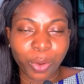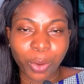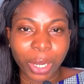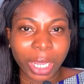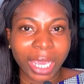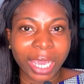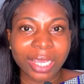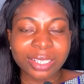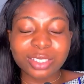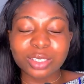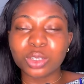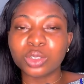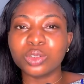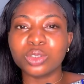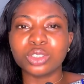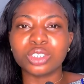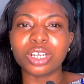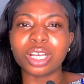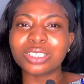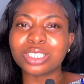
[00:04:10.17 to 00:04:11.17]
Okay? So
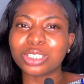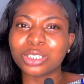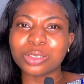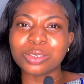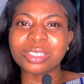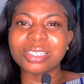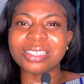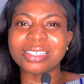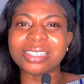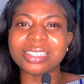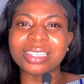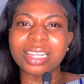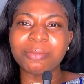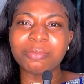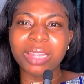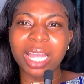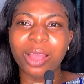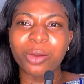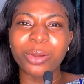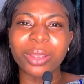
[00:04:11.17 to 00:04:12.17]
you just choose to see
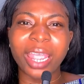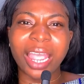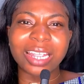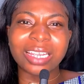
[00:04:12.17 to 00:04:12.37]
them that way.